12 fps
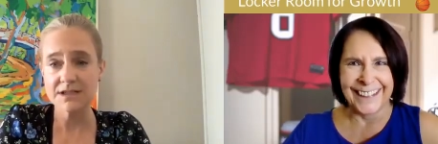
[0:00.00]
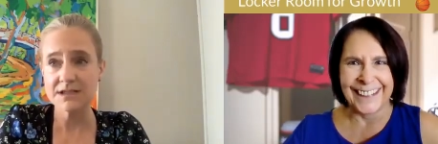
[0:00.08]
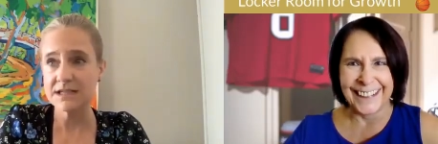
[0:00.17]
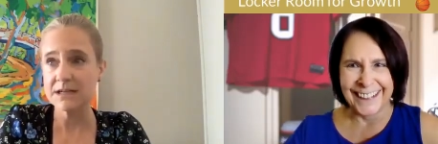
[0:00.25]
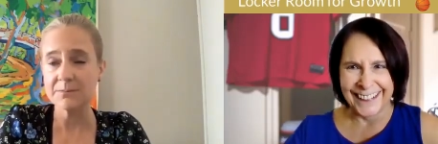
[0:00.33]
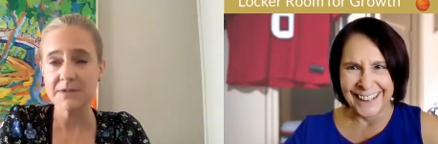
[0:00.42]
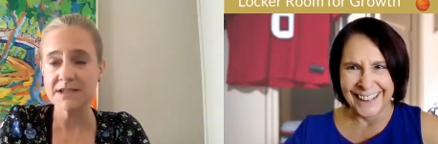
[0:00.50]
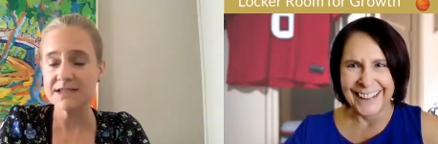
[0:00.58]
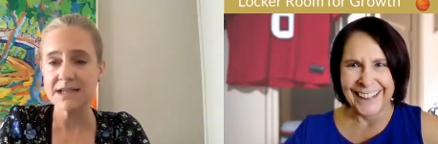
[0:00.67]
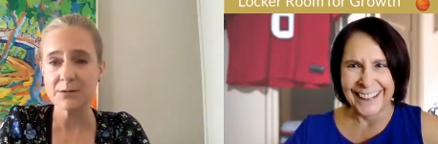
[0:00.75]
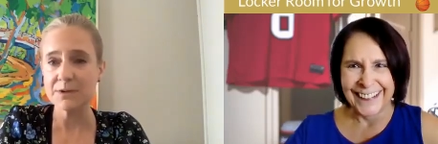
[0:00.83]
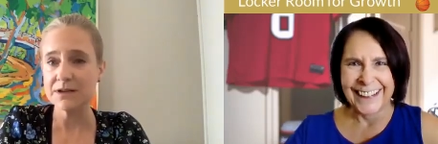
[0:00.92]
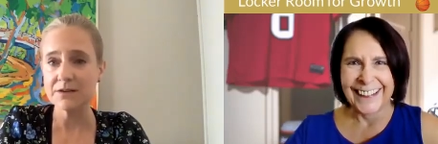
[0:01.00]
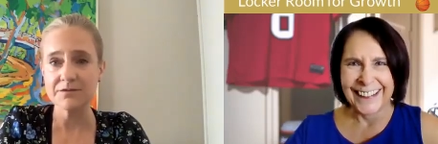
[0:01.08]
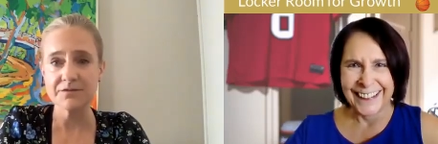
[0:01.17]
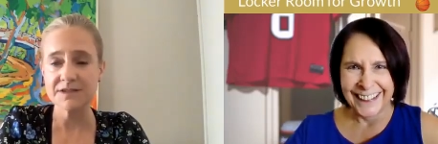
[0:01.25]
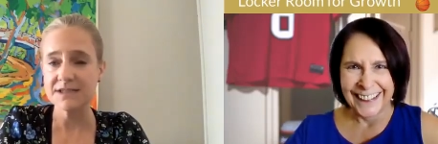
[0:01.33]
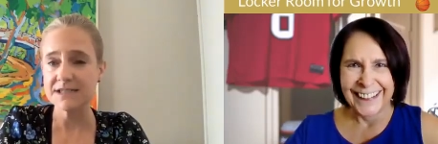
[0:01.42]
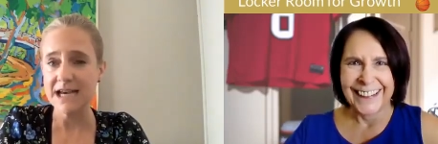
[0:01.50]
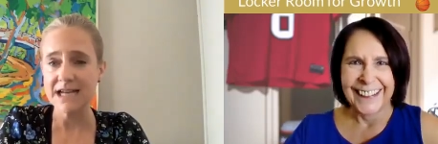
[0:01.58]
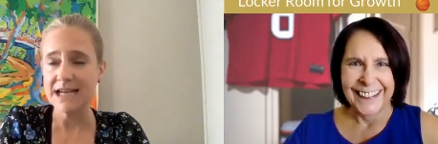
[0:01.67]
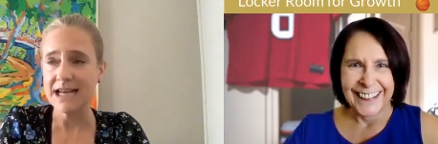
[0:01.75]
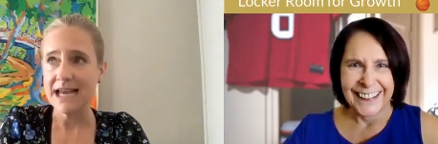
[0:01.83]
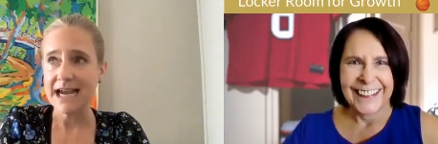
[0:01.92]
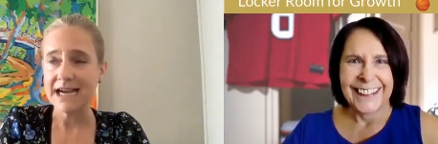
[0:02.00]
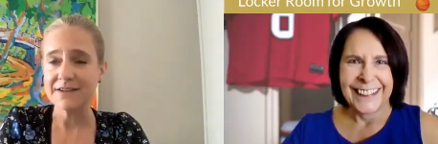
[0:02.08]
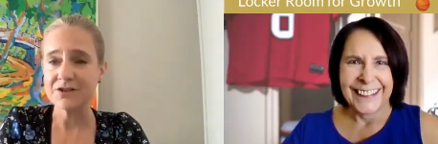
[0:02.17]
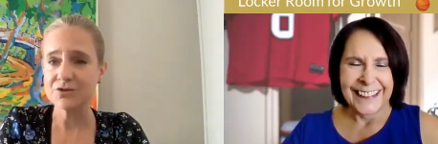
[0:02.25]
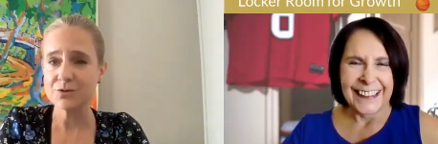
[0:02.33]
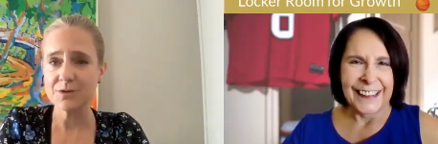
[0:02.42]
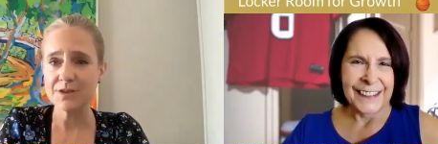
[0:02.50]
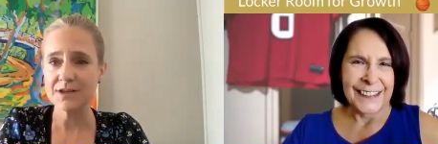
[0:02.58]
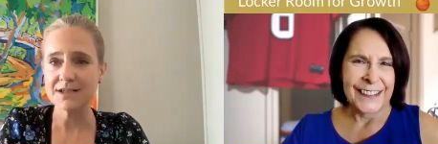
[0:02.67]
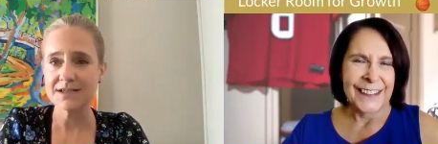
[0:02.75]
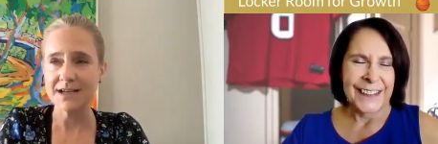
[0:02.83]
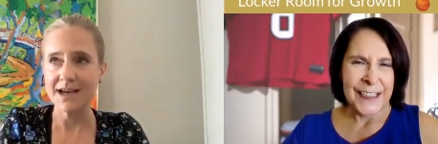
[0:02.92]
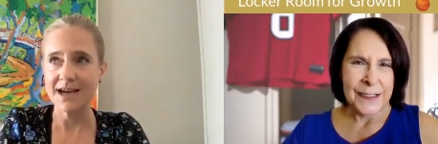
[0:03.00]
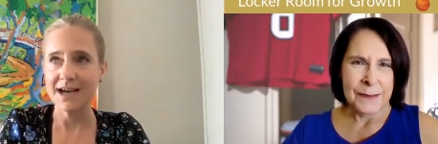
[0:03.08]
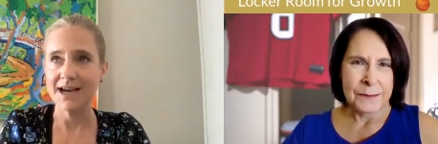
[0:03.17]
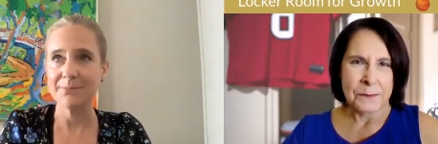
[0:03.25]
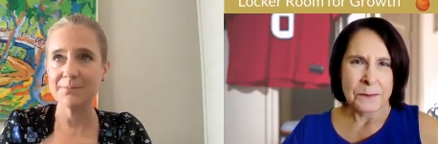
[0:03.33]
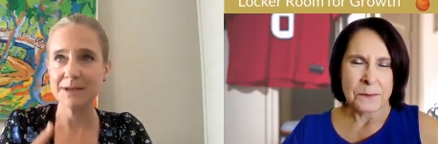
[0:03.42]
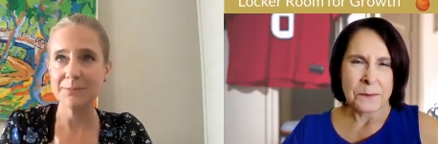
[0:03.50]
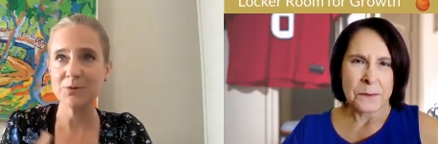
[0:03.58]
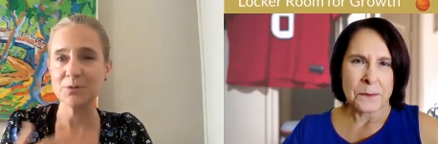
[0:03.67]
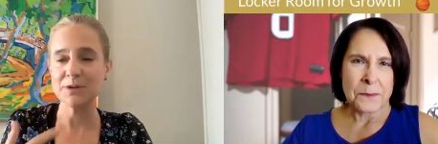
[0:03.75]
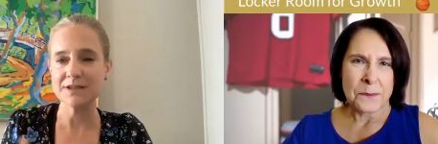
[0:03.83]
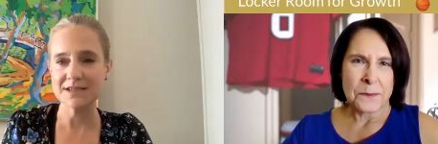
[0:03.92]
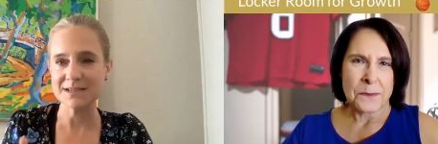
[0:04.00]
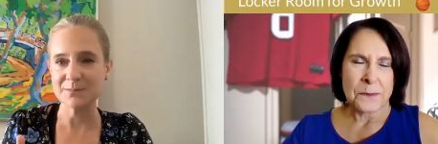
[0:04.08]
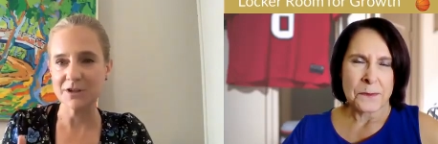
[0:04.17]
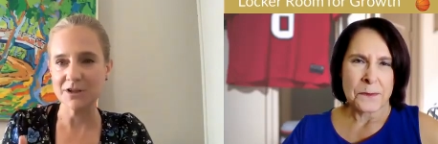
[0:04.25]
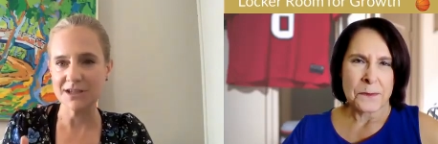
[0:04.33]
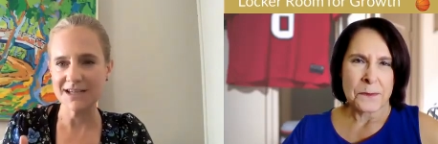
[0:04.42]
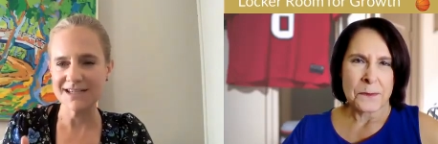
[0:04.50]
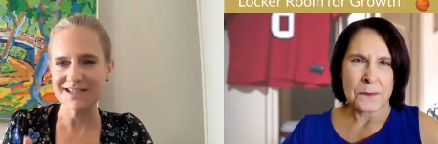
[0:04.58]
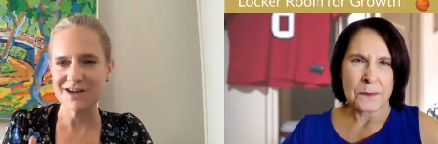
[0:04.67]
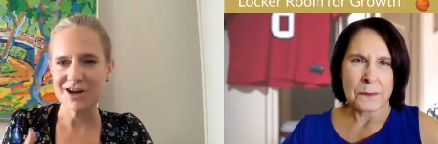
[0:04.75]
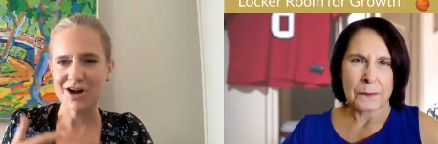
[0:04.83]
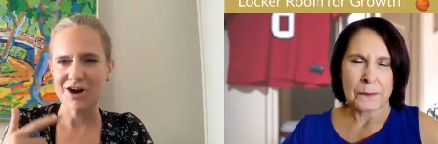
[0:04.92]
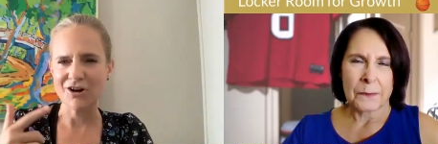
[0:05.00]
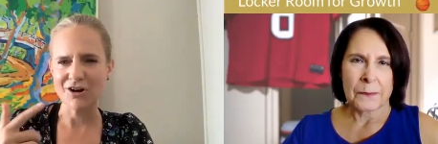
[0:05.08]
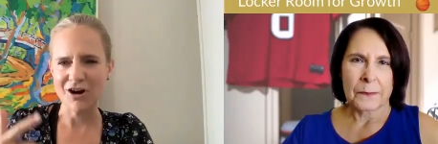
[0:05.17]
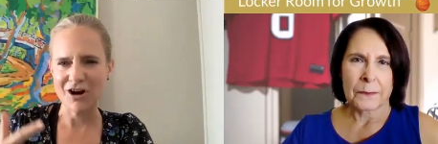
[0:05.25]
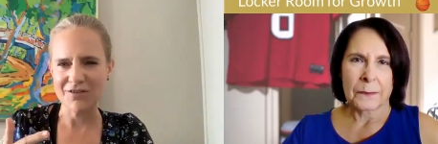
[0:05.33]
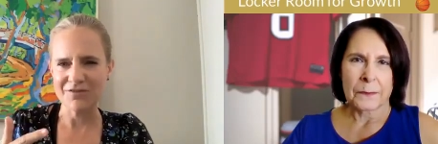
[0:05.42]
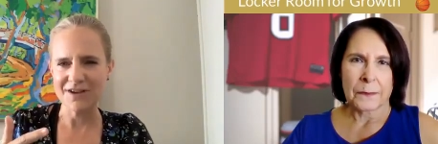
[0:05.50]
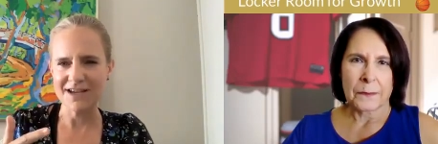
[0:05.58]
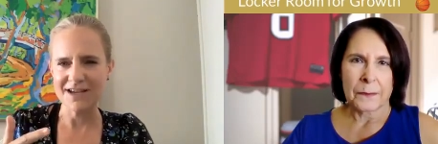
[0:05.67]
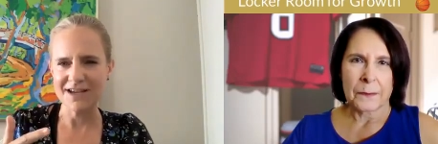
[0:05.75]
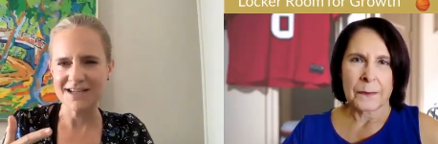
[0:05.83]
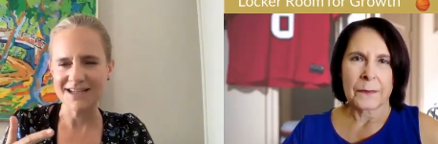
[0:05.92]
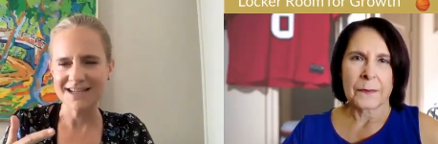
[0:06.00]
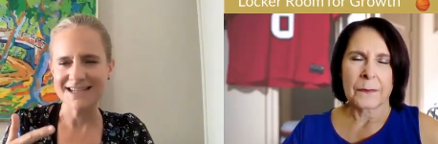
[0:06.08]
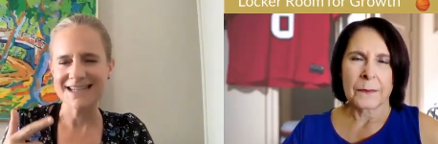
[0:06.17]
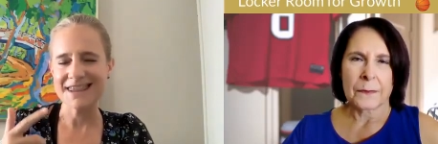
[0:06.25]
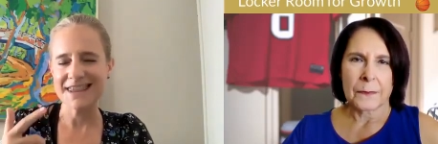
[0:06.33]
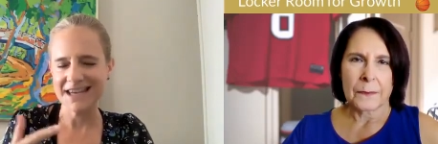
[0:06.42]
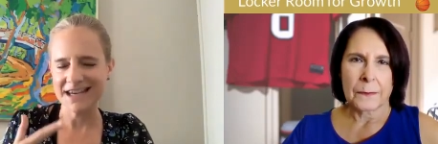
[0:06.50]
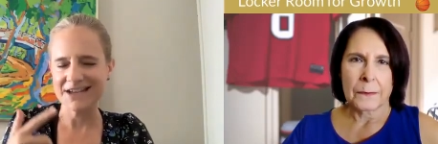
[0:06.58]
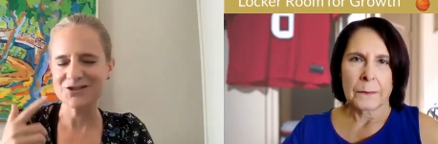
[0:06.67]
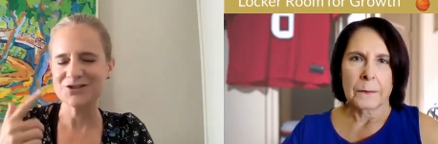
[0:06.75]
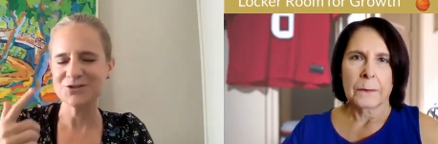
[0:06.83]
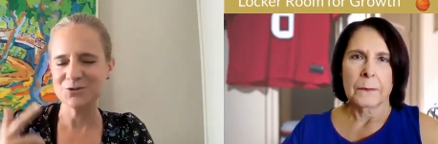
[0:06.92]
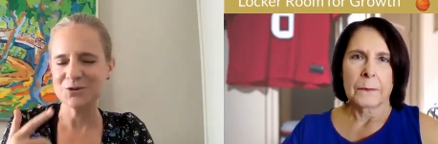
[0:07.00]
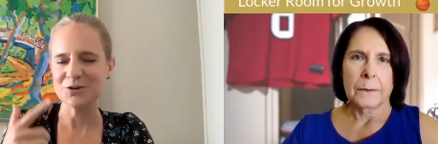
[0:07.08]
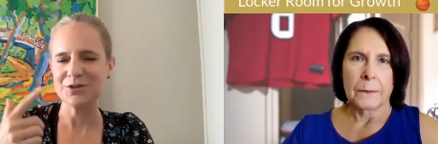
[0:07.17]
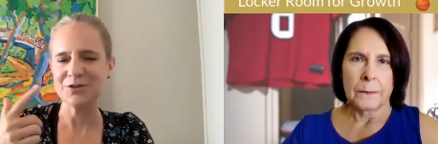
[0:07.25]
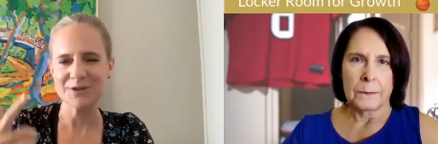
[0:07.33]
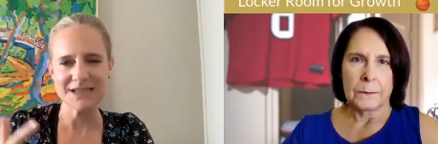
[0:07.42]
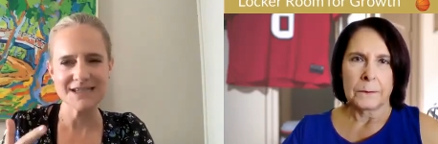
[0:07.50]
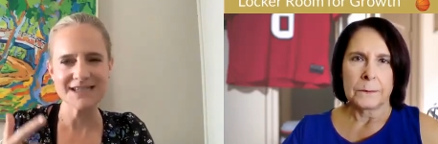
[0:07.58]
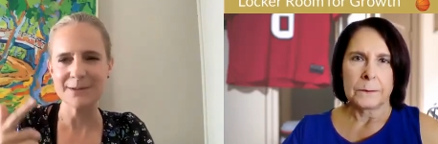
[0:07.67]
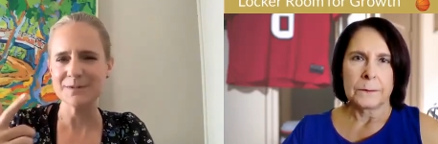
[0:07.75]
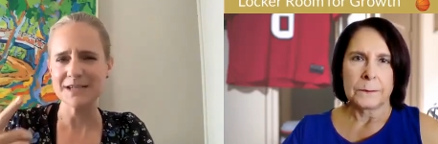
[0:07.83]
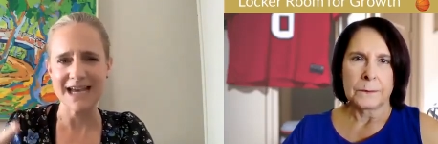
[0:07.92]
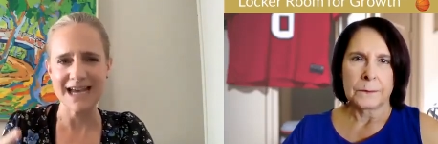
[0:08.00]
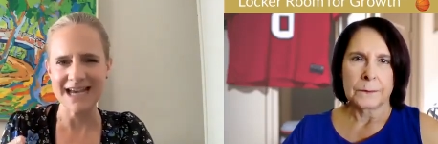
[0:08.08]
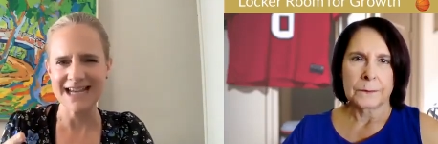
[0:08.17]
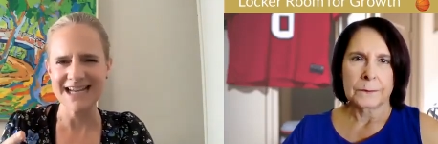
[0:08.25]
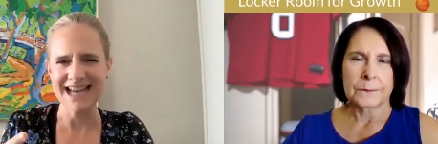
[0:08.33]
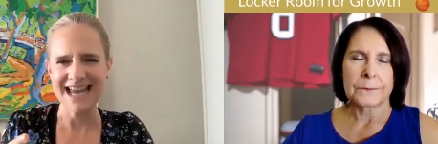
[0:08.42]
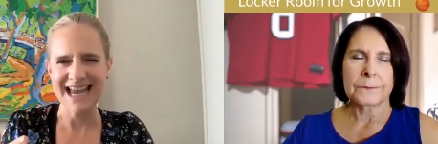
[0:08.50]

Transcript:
Speaker 1: the stigmas that we've set. And the truth yeah. is, people with disabilities are often thinking two or three steps ahead